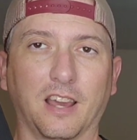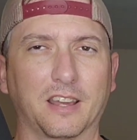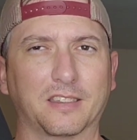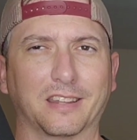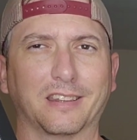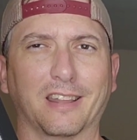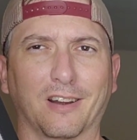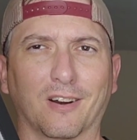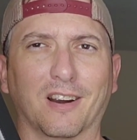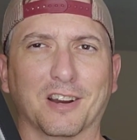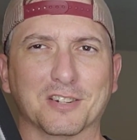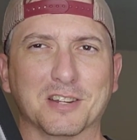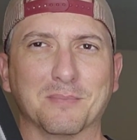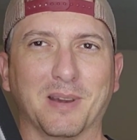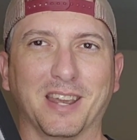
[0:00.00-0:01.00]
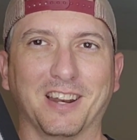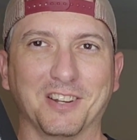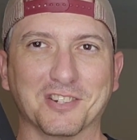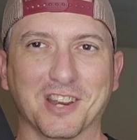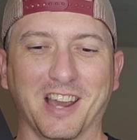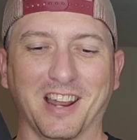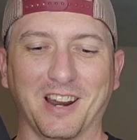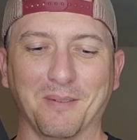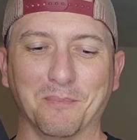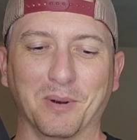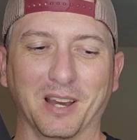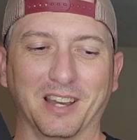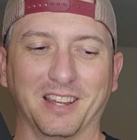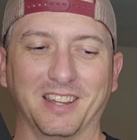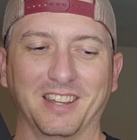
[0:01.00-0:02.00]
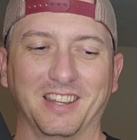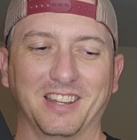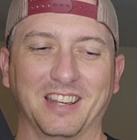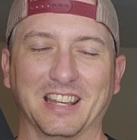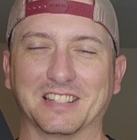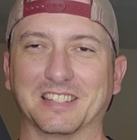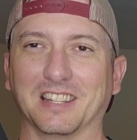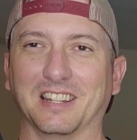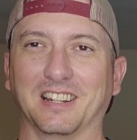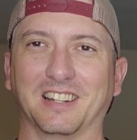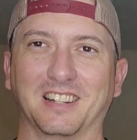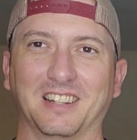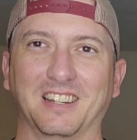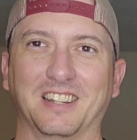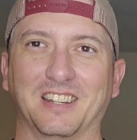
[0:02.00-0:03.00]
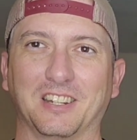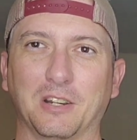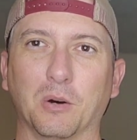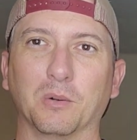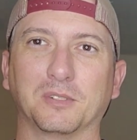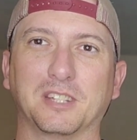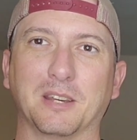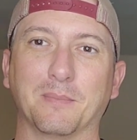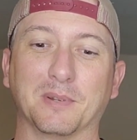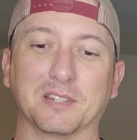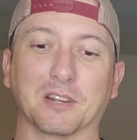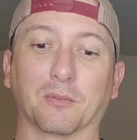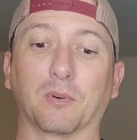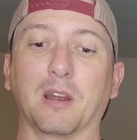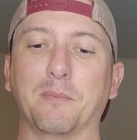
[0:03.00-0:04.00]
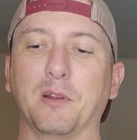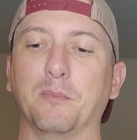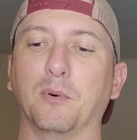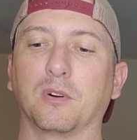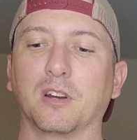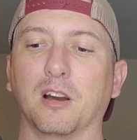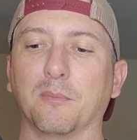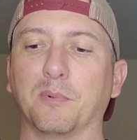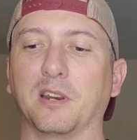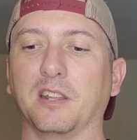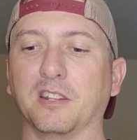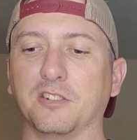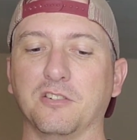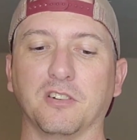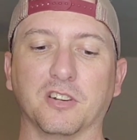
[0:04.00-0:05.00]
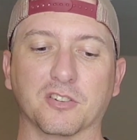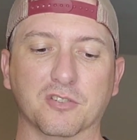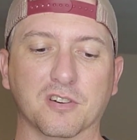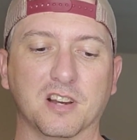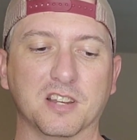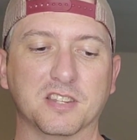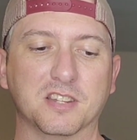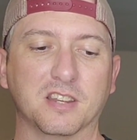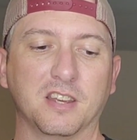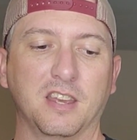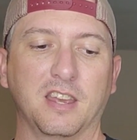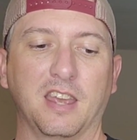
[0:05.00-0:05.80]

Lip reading: I think they are actually made in China, but it's a Gold Tip is a reputable company that you can trust,